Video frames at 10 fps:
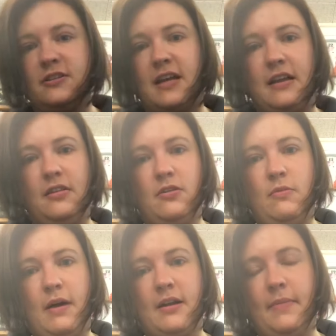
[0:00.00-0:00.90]
It's got a
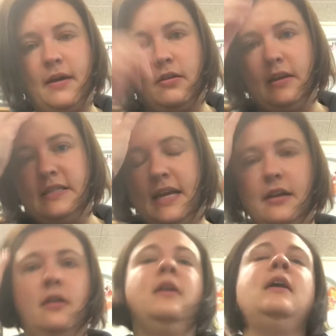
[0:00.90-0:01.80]
little water bottle
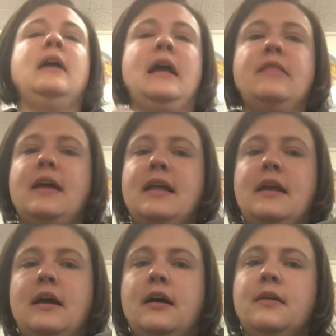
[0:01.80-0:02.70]
container, and
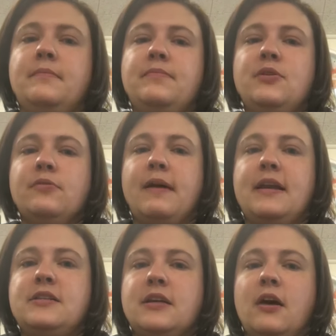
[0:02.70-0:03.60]
then you're
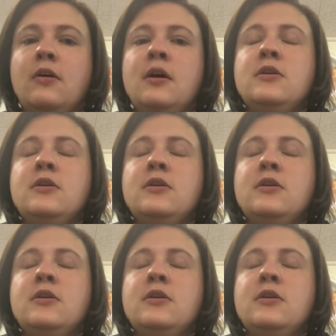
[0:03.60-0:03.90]
ready to go.